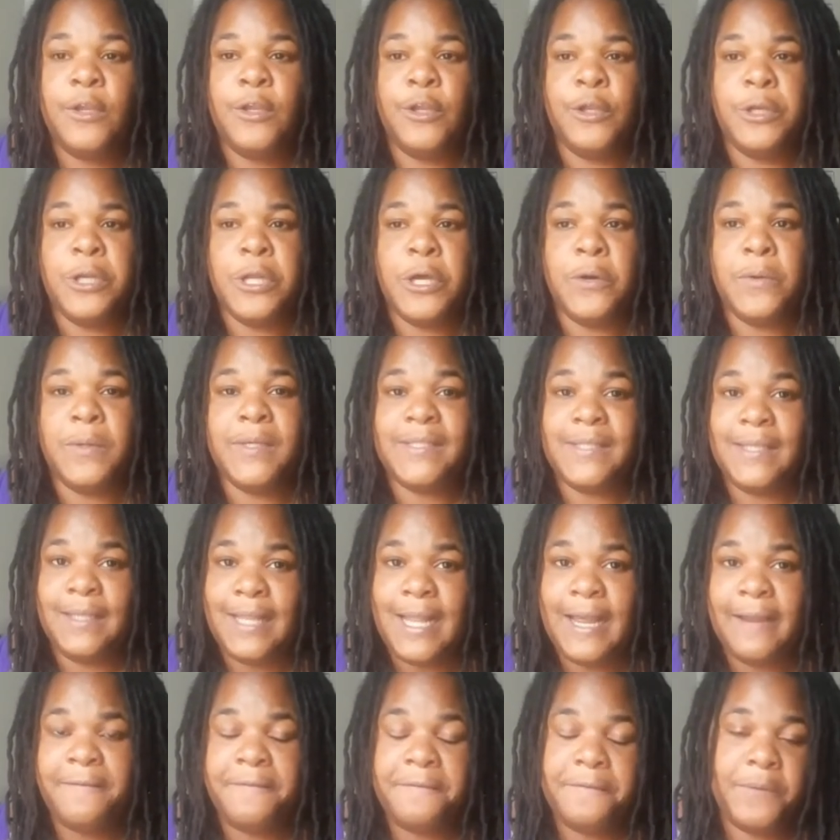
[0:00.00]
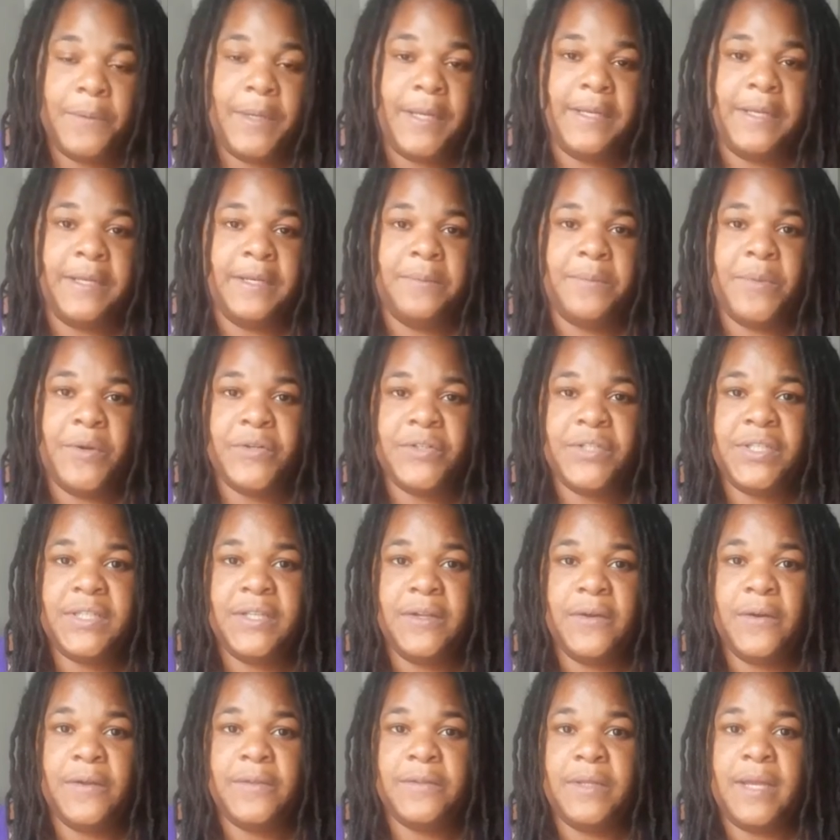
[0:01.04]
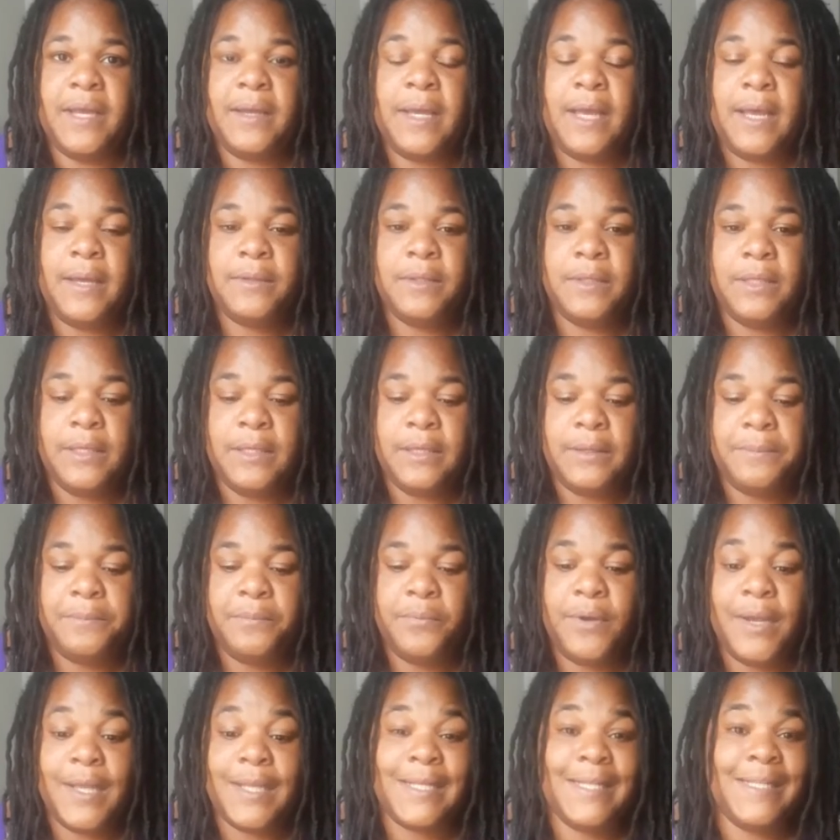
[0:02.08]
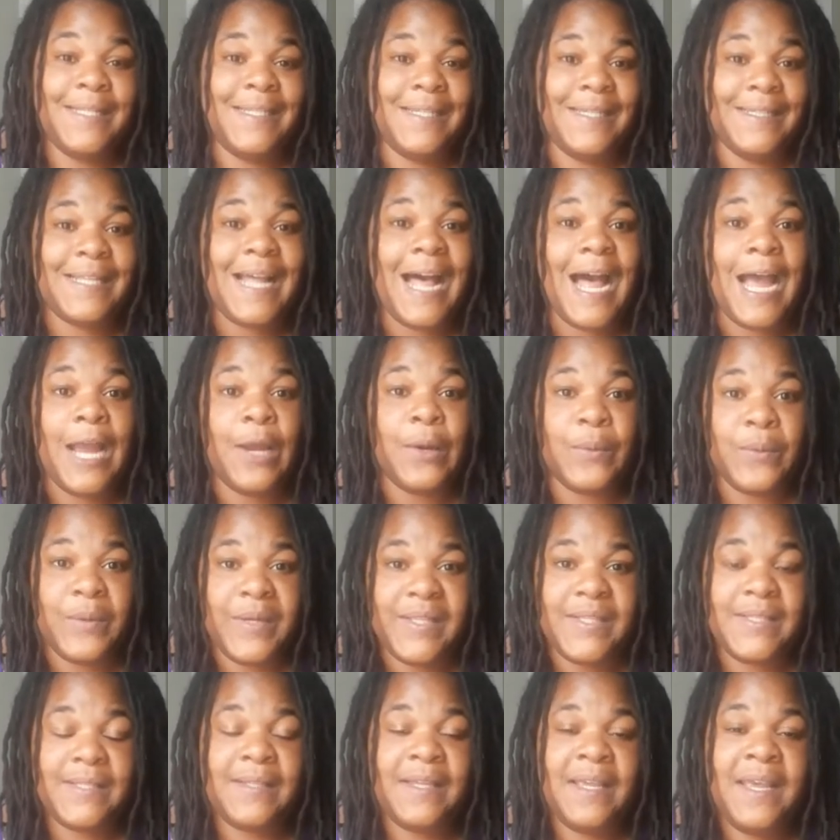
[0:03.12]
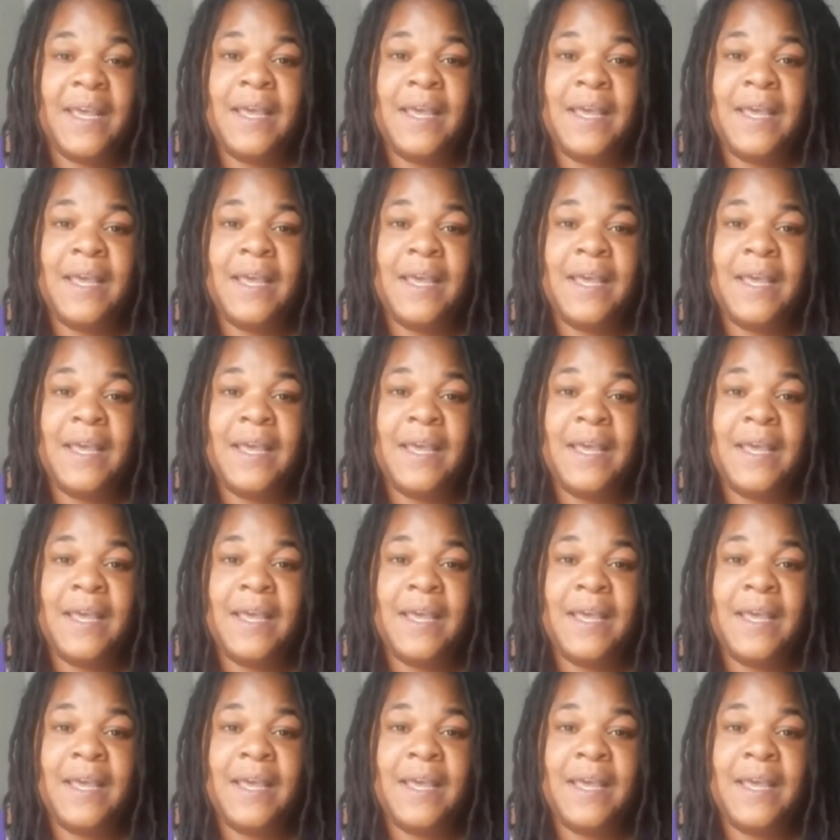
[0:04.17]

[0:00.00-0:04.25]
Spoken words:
you know, it's a life-threatening emergency or the pregnancy is high risk.